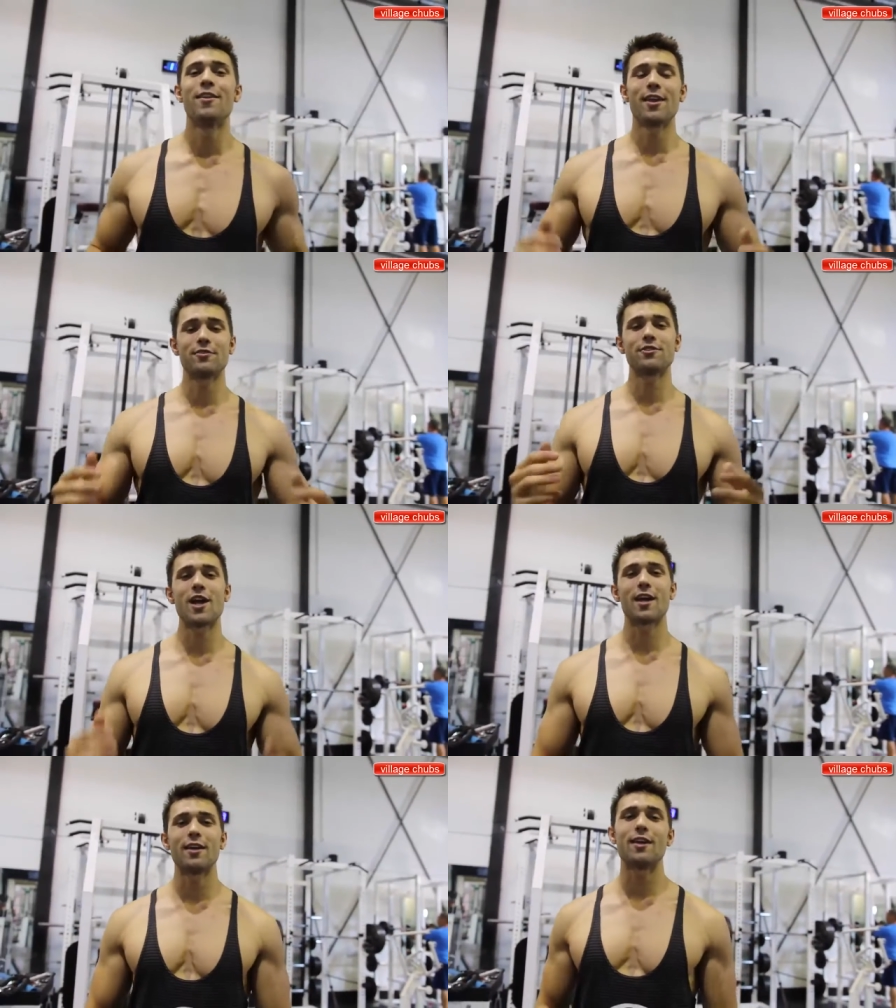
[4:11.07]
Thanks for
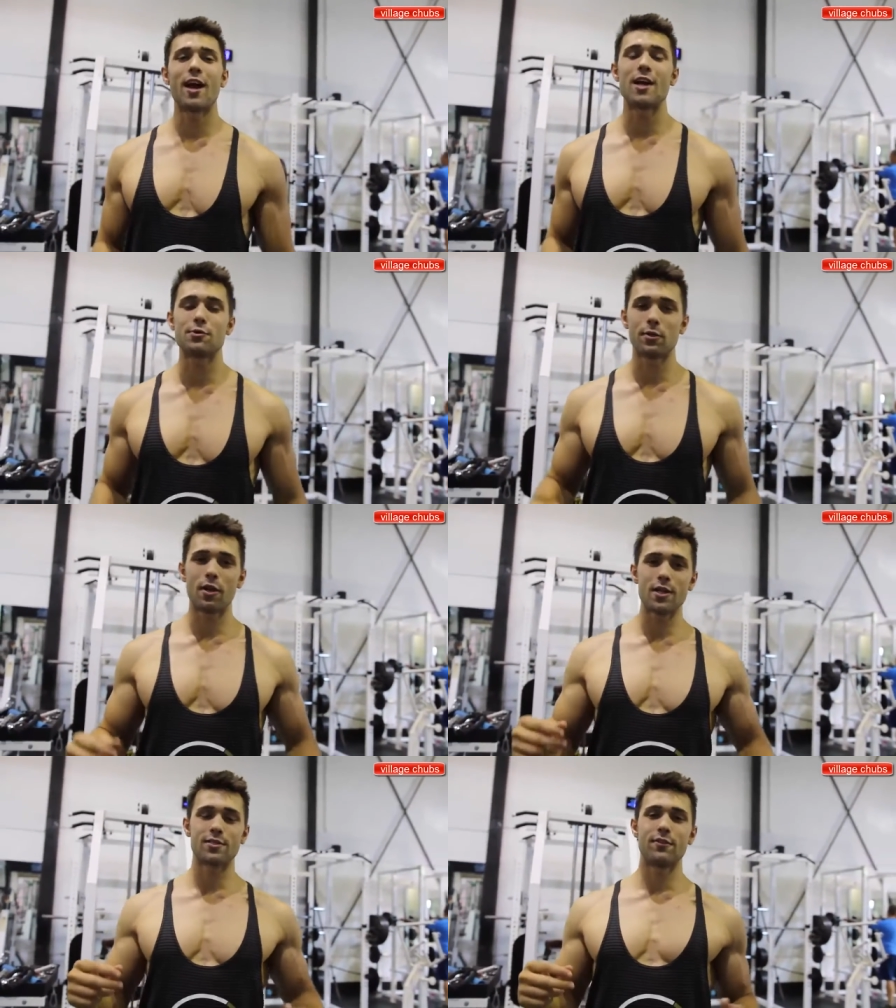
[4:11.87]
checking in, guys. We're
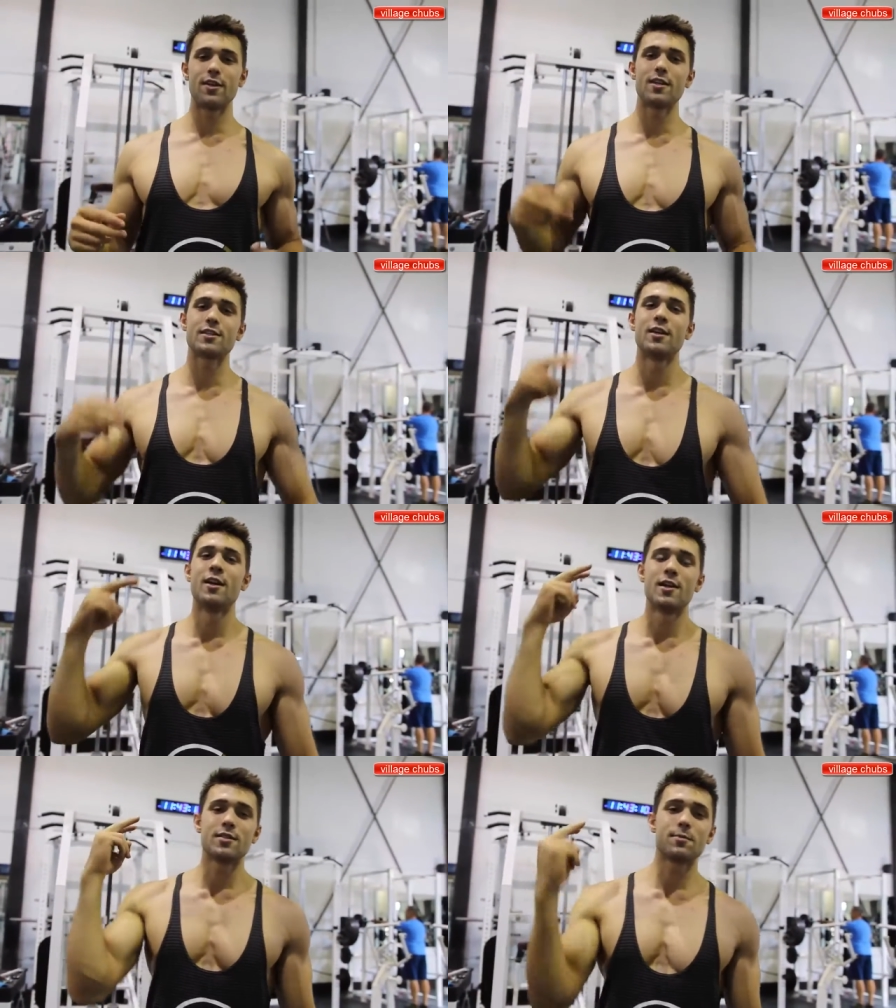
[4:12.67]
Colossus Fitness.
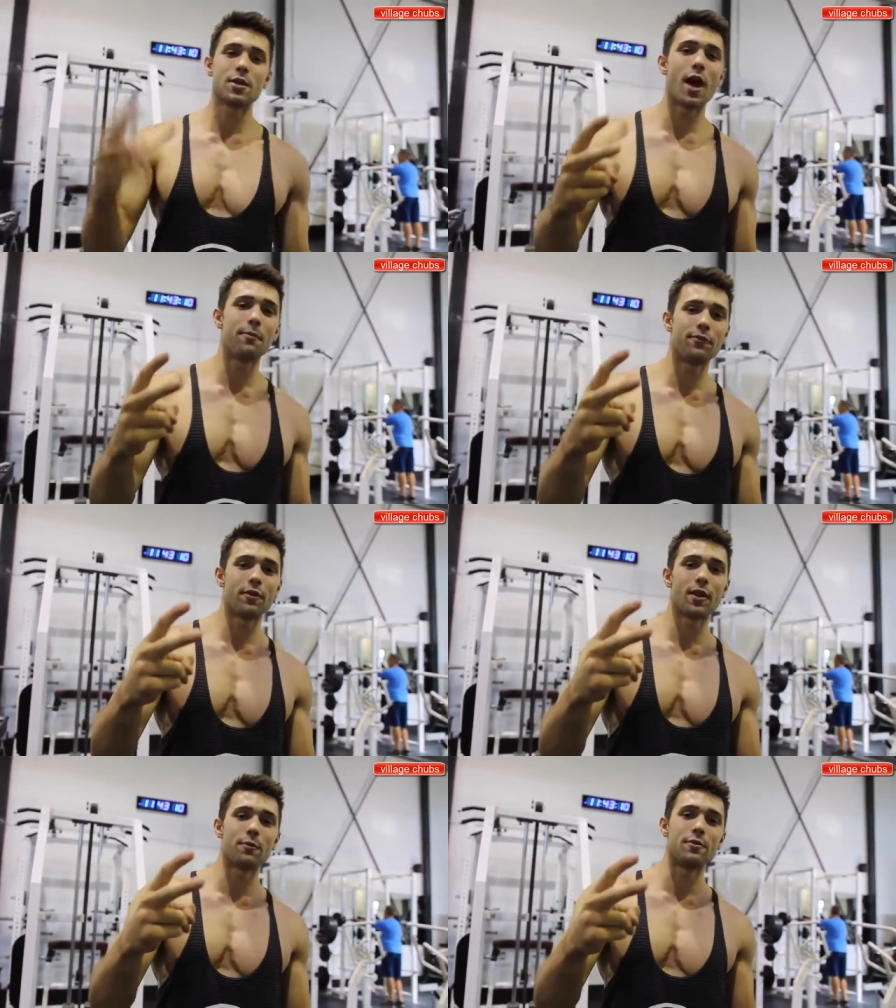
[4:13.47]
Subscribe if
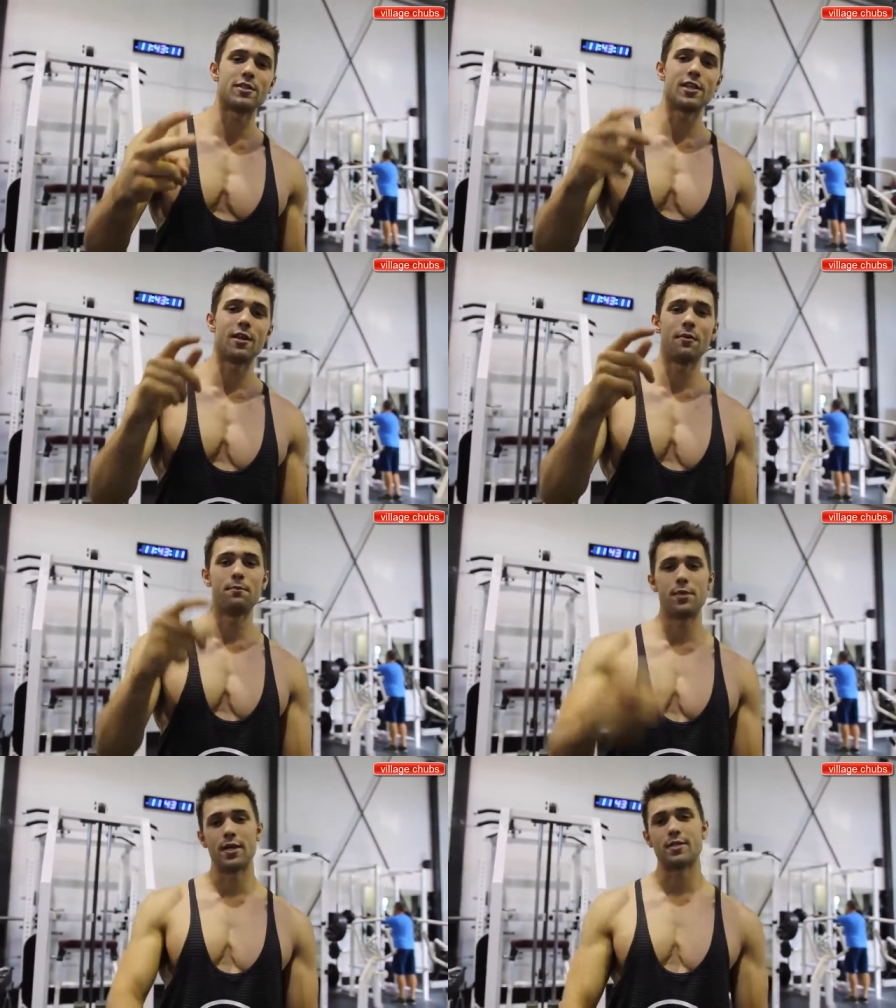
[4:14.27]
you like what you see.
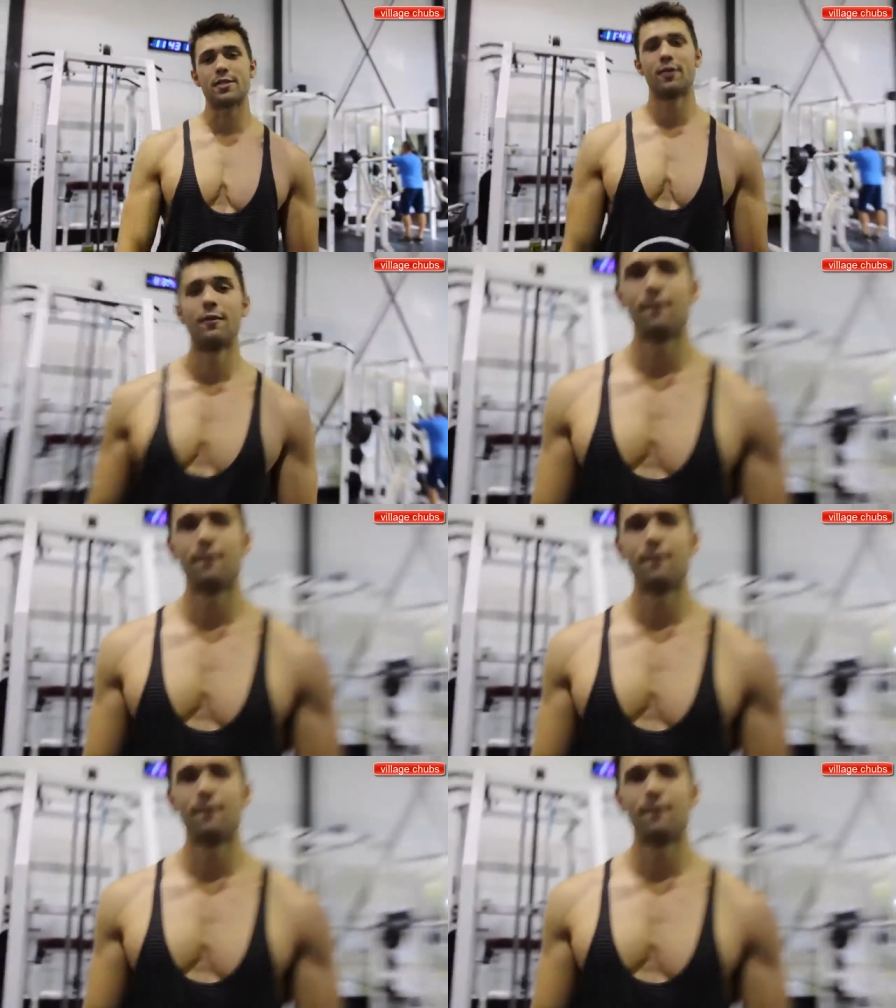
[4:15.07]
Peace.